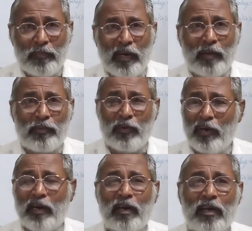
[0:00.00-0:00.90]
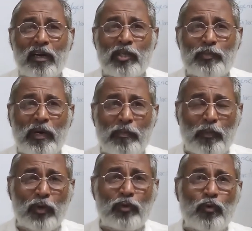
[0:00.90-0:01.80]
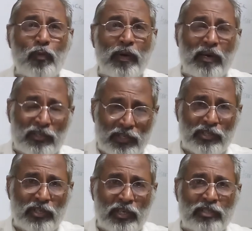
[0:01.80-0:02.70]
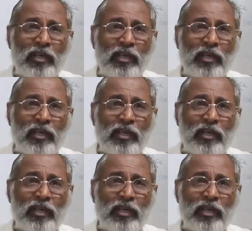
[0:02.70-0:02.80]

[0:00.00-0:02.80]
Madame Curie and her husband, both who were researchers,